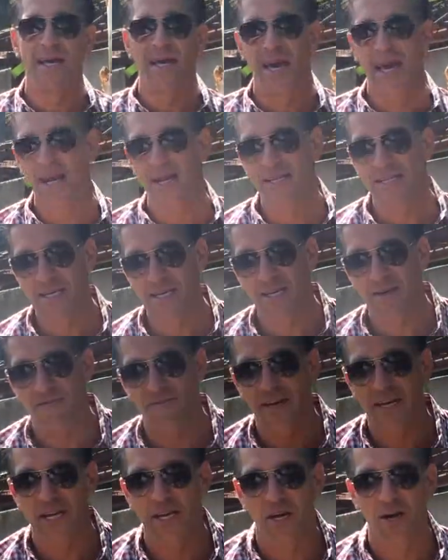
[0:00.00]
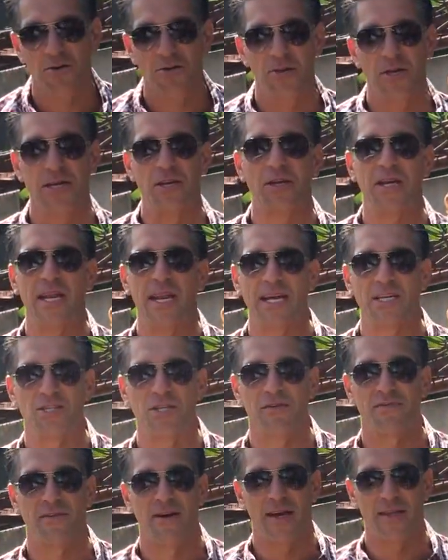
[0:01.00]
And I did a video that you can
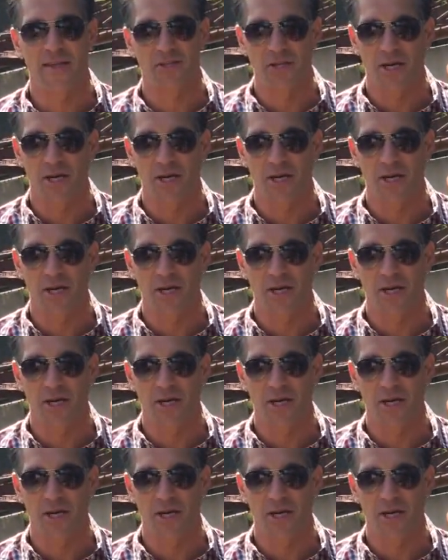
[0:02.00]
actually find that